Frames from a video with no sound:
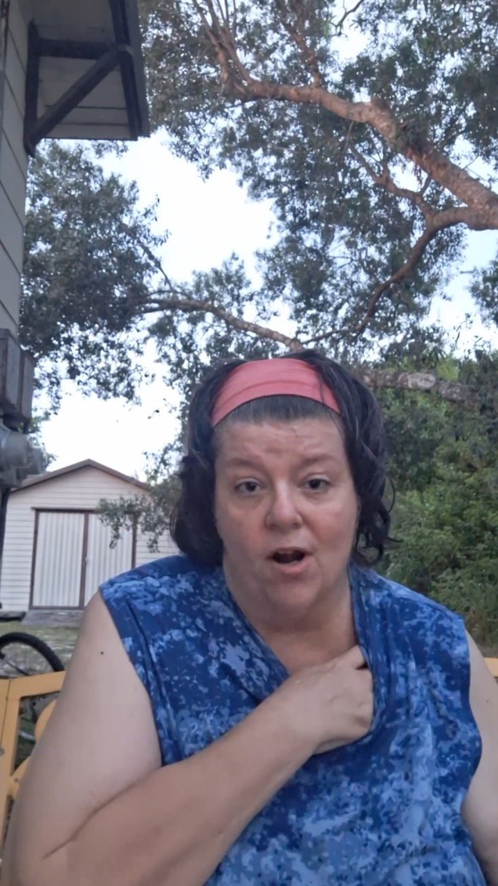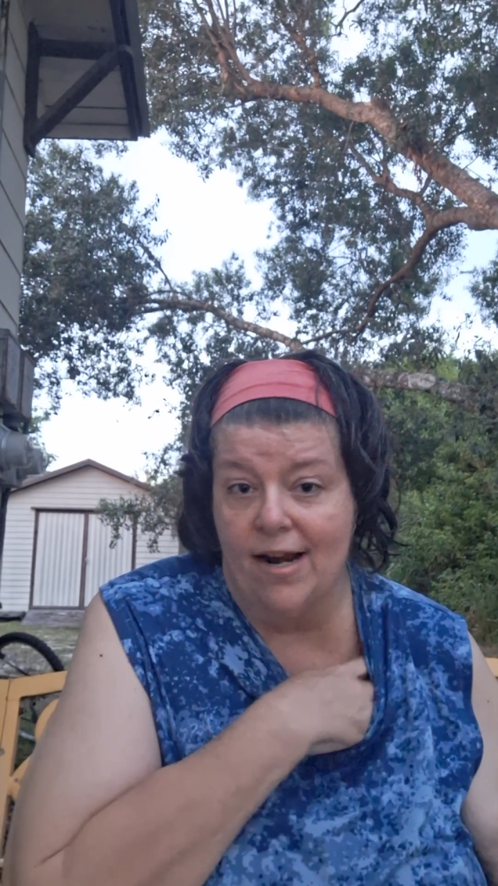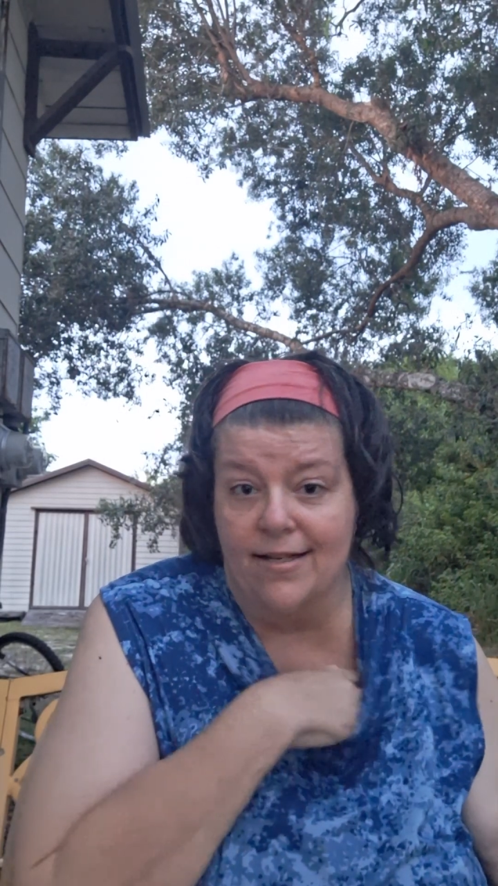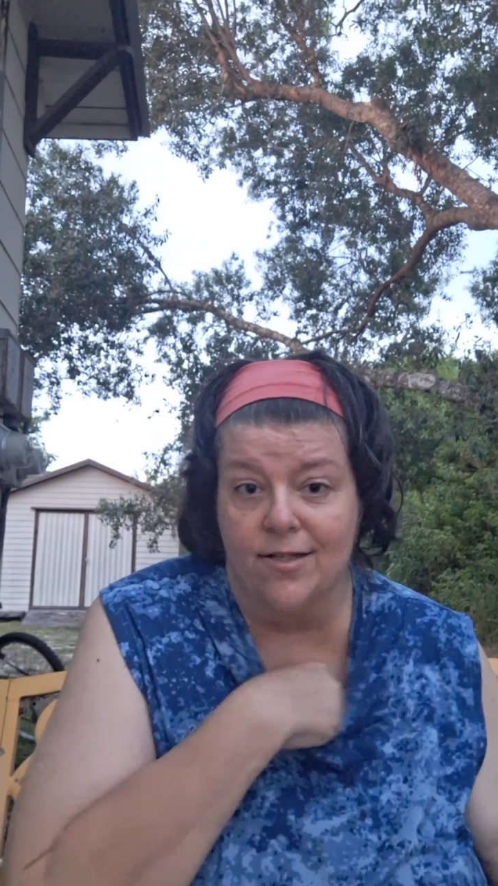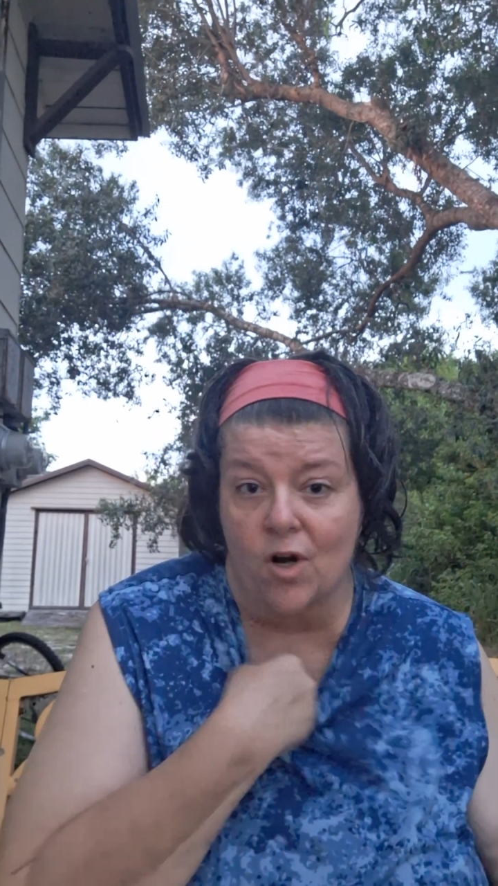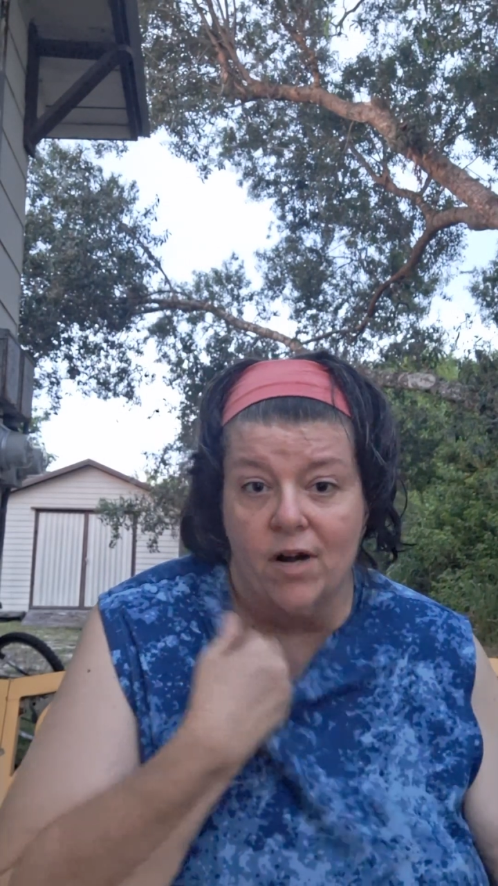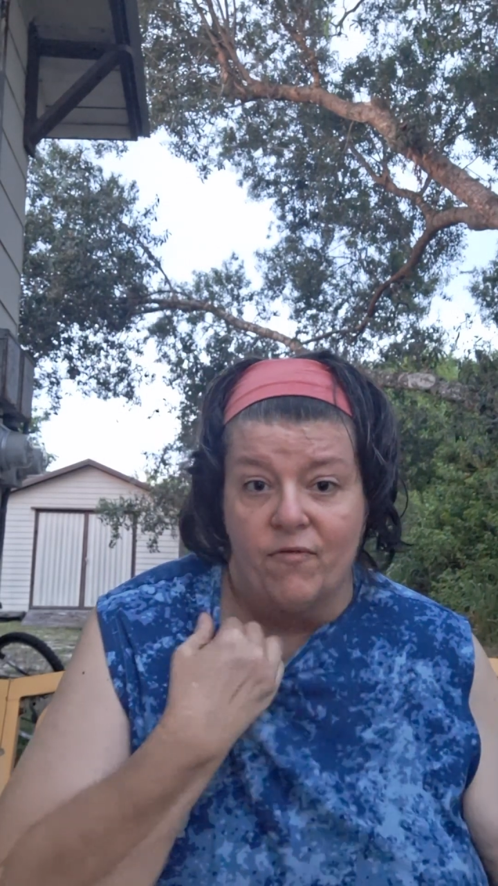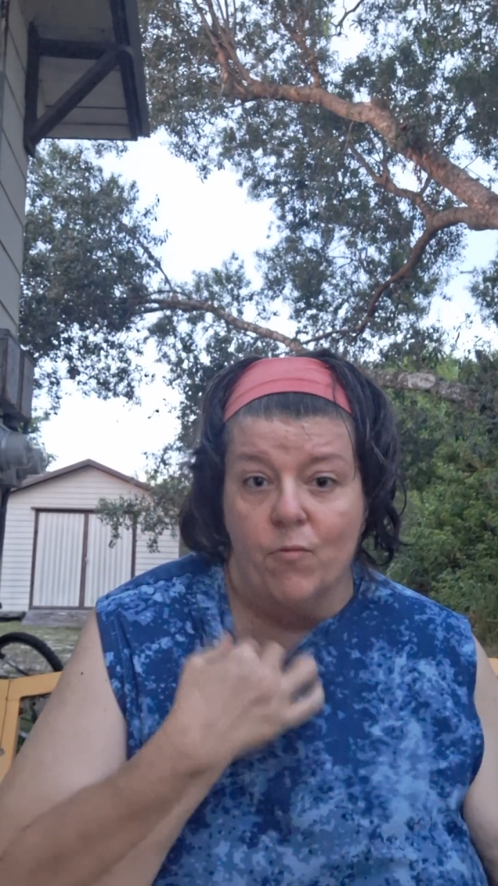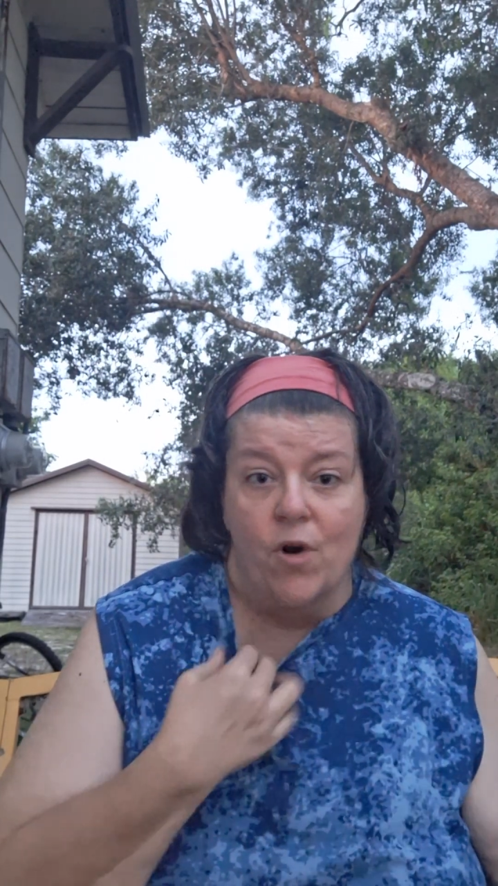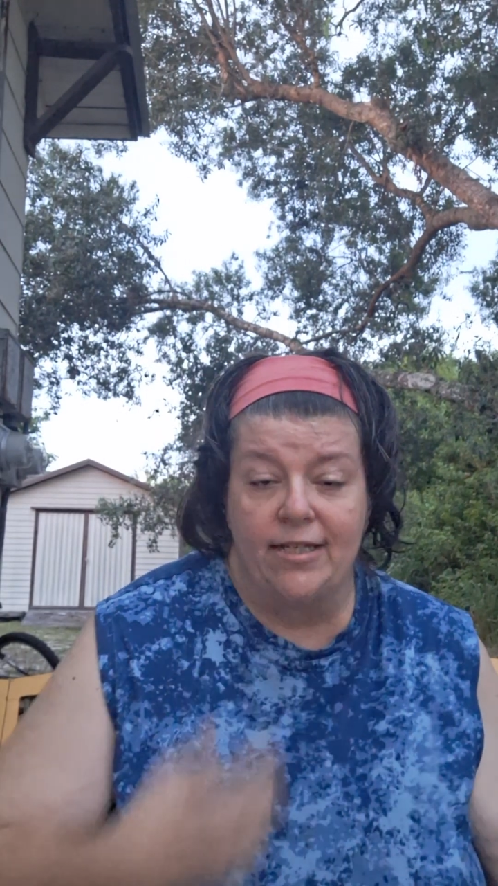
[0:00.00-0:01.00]
and I started
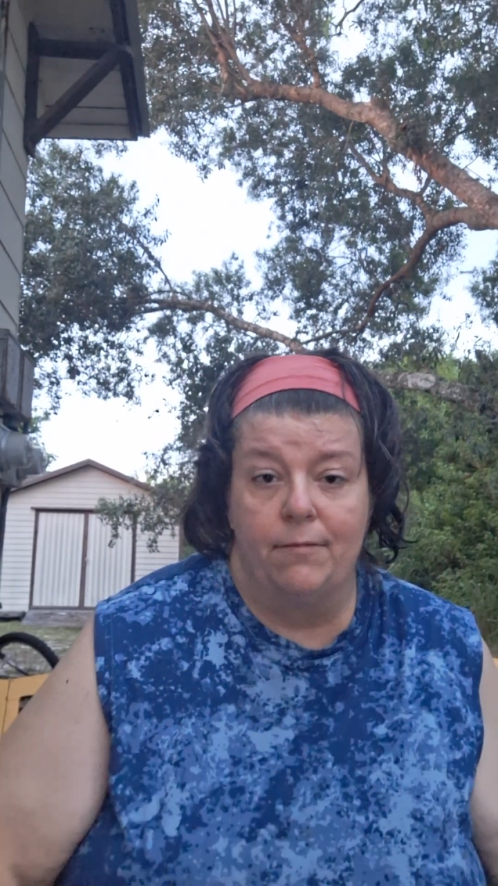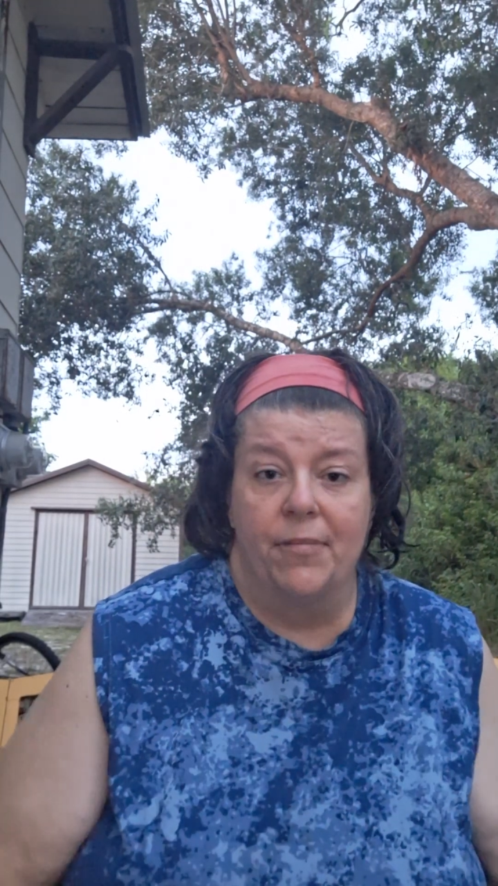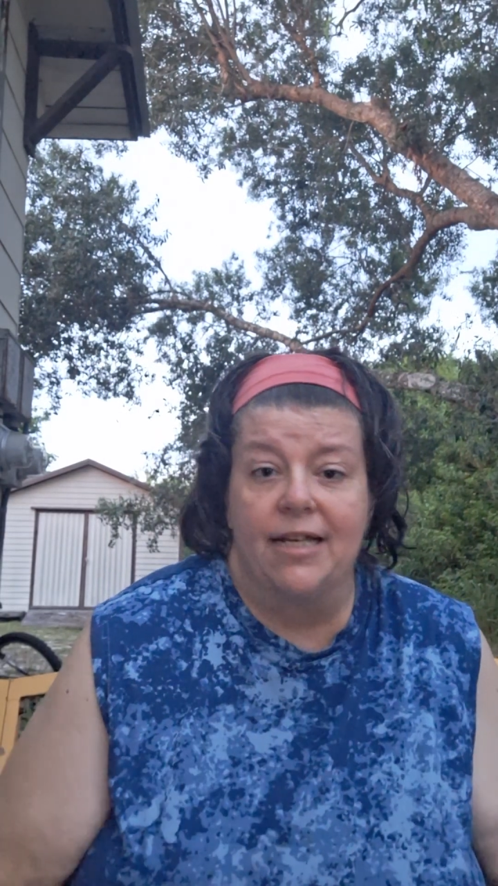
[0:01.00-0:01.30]
from where I did,